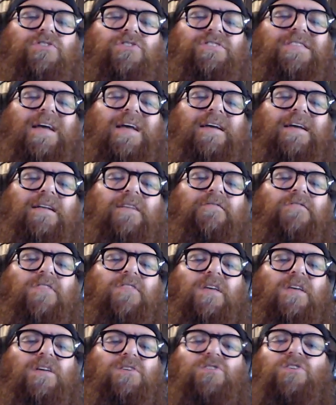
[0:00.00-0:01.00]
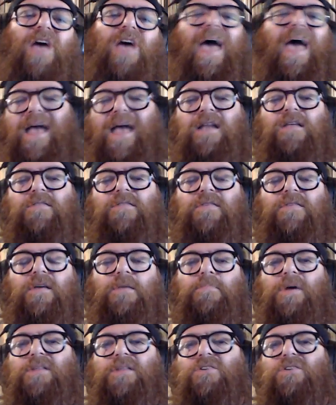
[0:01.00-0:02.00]
there's negative things to
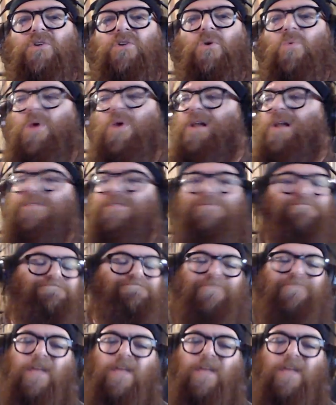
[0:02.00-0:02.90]
anything, but you know what?